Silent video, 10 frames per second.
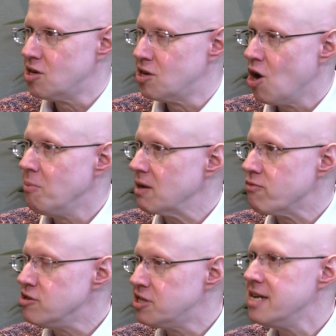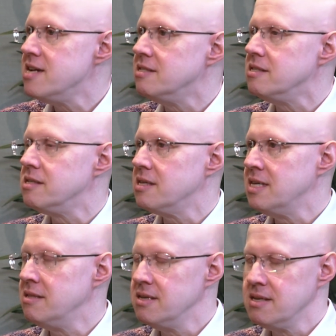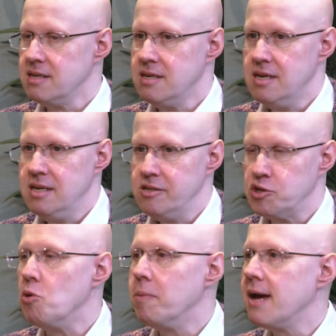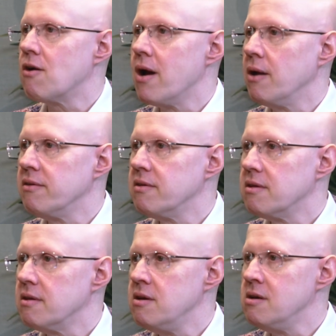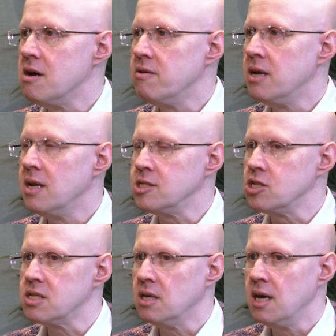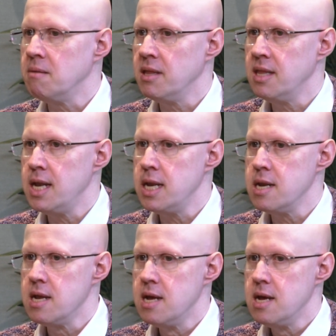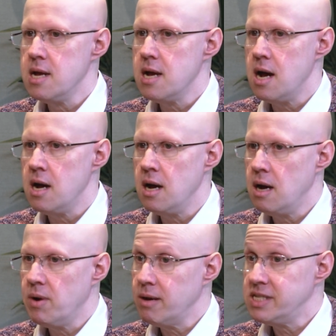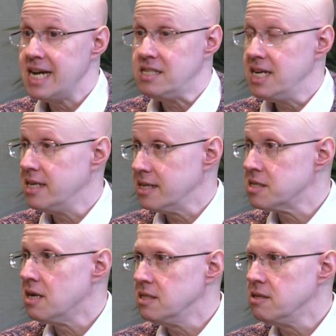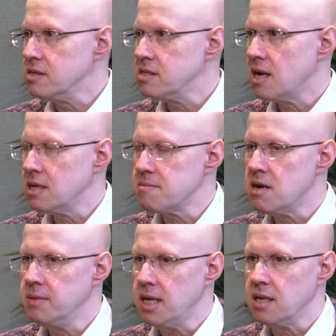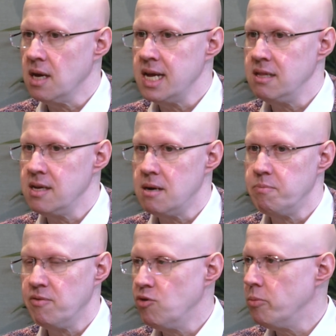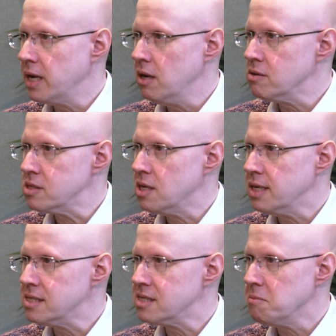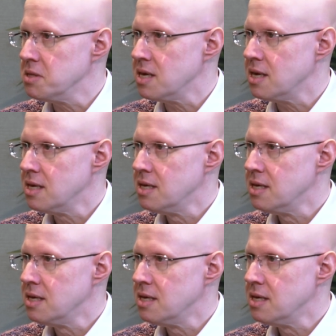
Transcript: comic routines in the school playground, you know, at lunchtime. And then when I was 18, I started doing stand-up comedy, and I ended up performing alongside some of the